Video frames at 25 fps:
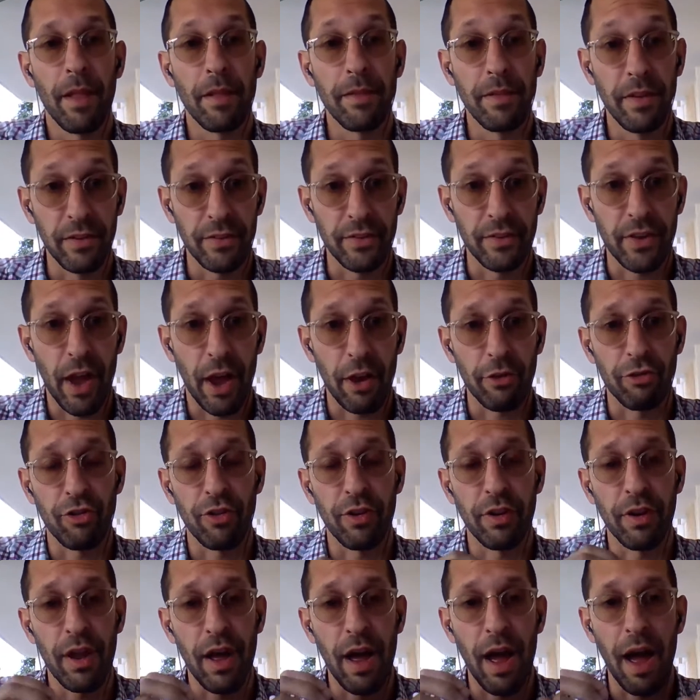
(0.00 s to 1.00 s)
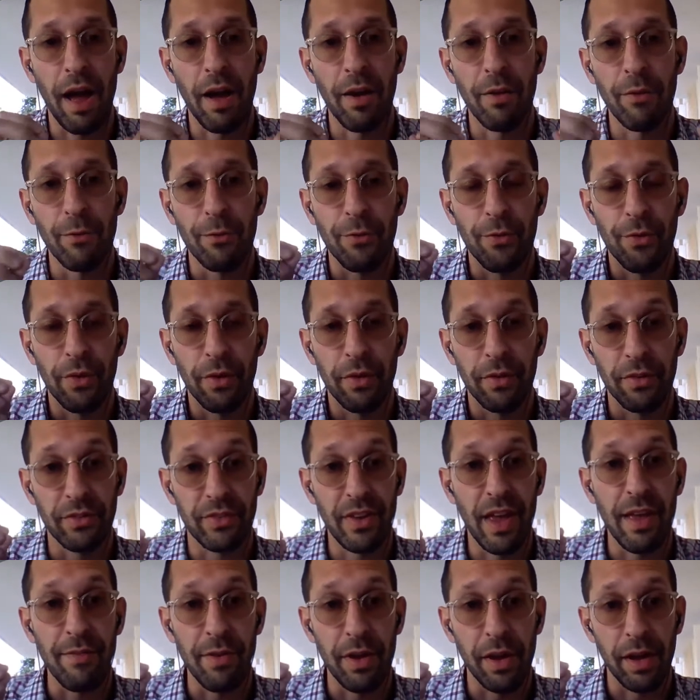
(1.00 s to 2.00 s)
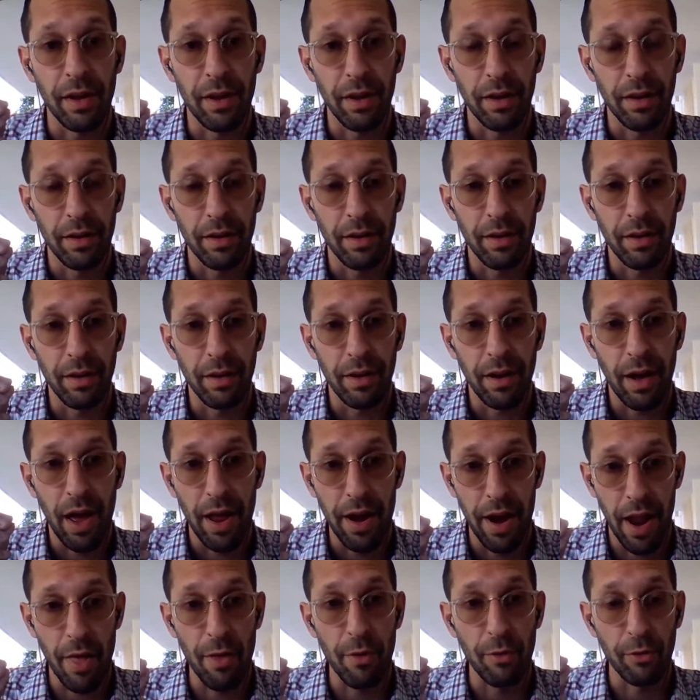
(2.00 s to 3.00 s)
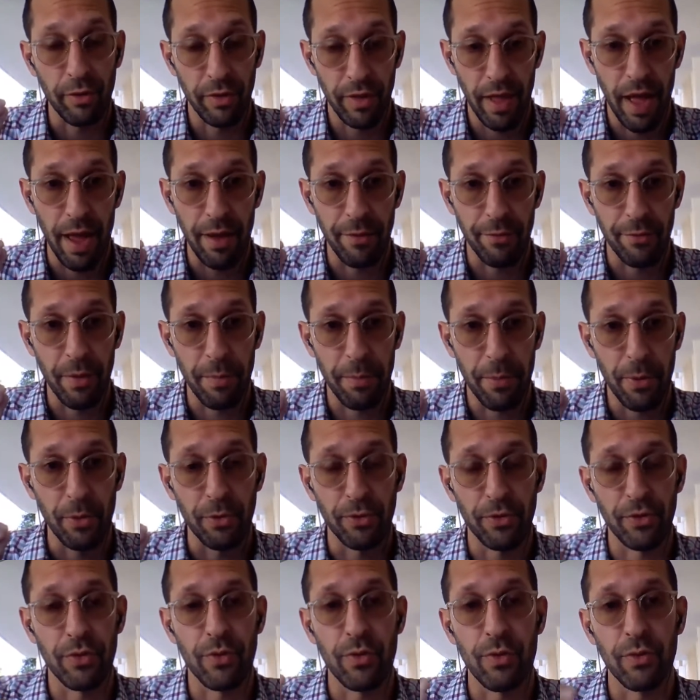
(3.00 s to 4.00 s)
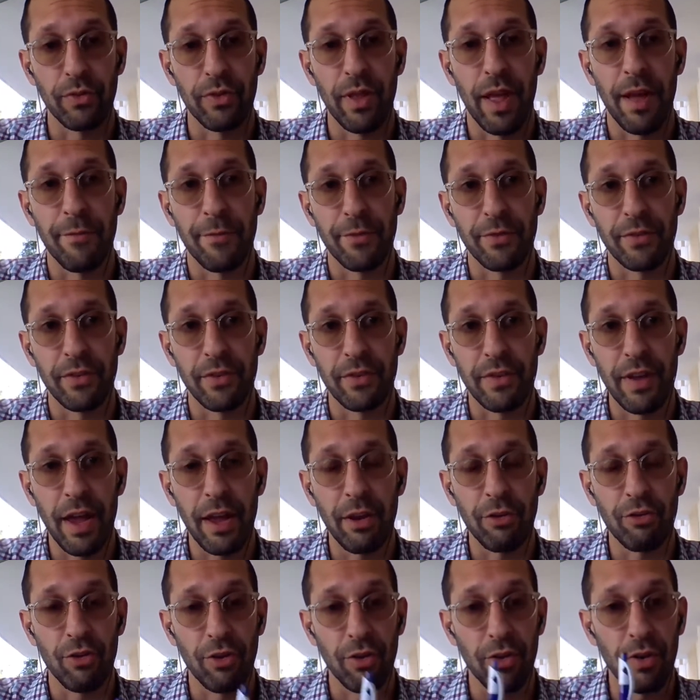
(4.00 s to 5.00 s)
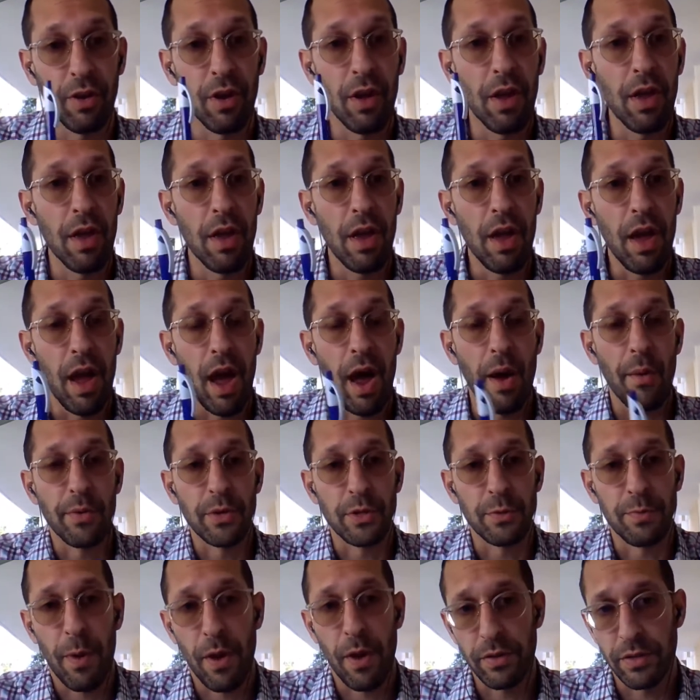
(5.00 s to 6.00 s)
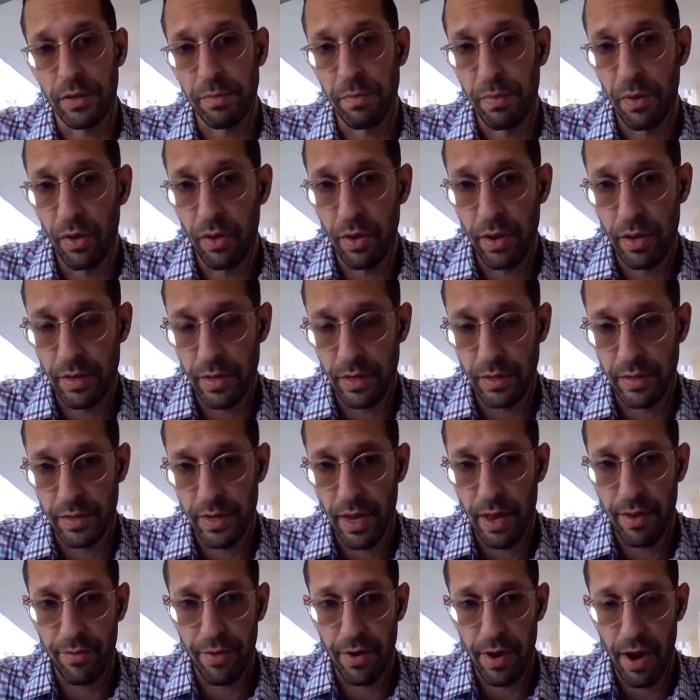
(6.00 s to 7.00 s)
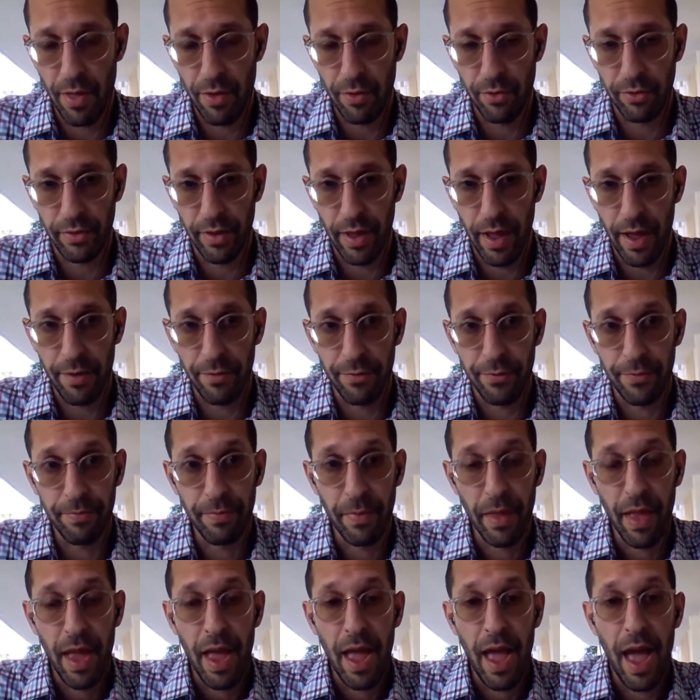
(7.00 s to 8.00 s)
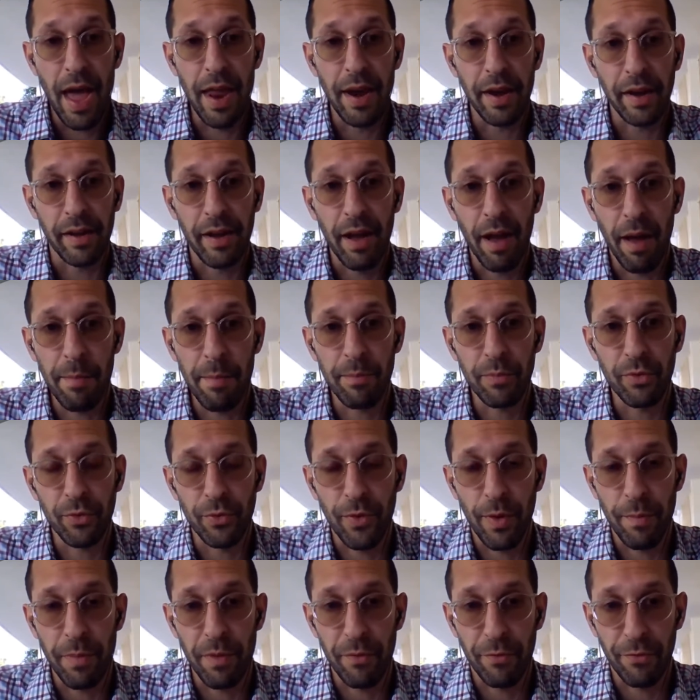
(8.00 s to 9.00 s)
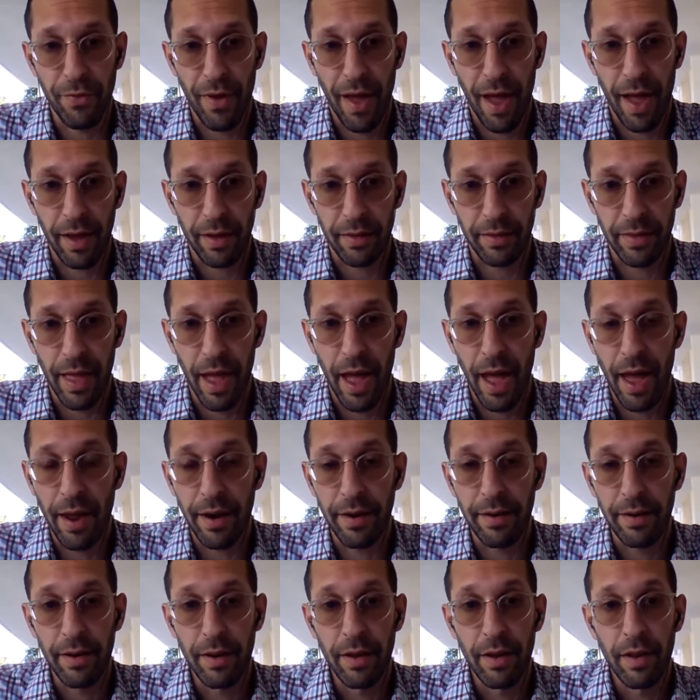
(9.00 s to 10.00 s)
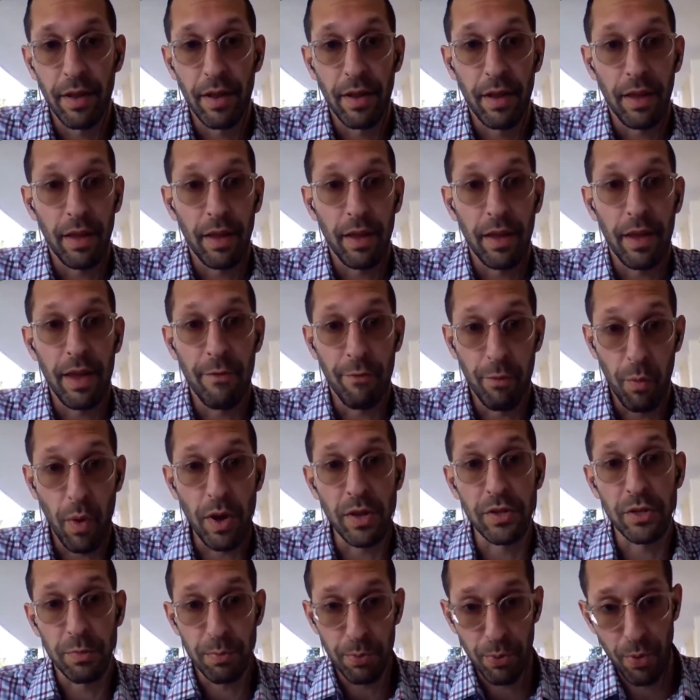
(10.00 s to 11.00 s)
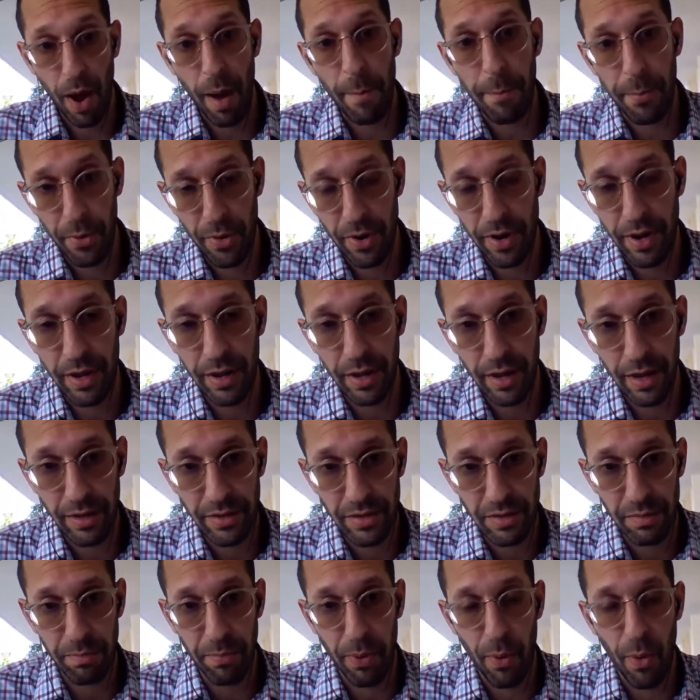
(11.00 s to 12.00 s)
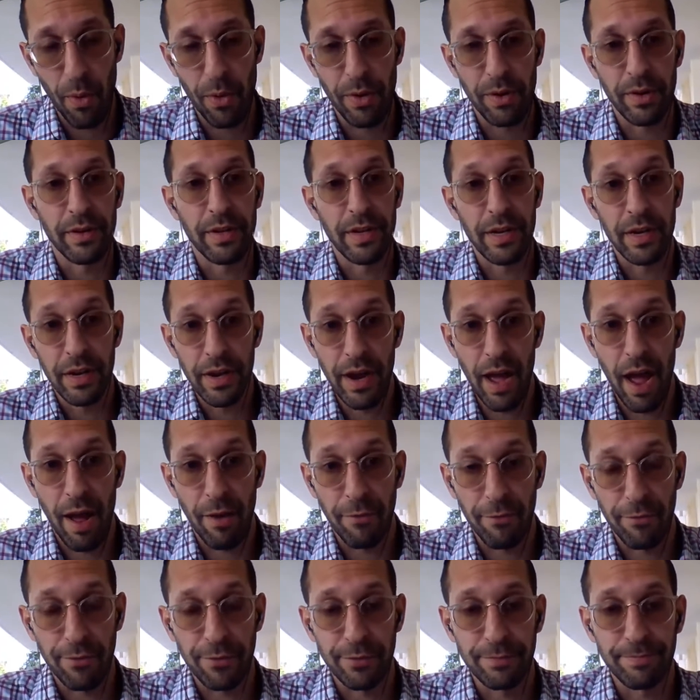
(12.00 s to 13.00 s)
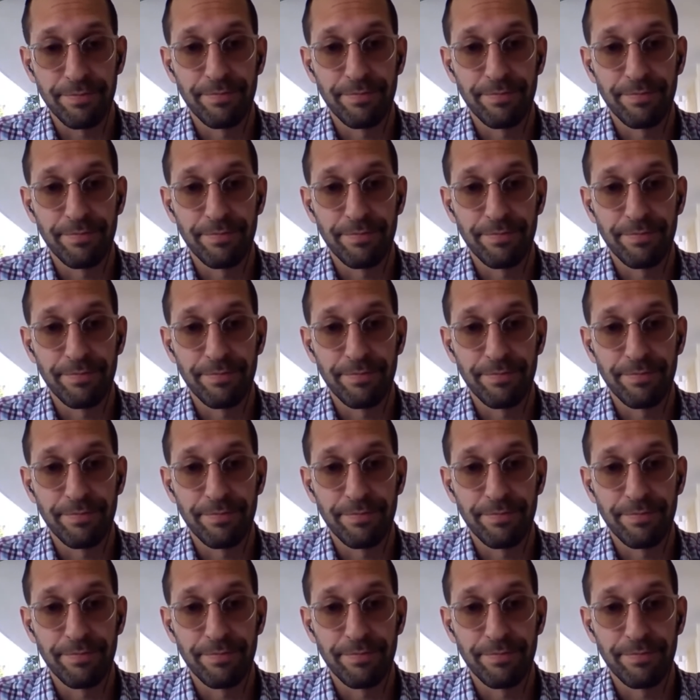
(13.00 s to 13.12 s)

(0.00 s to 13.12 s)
discussion of saving another's life, a person whose life is in danger, a responsibility to save another's life. And it comes from the fact that if one's property is important enough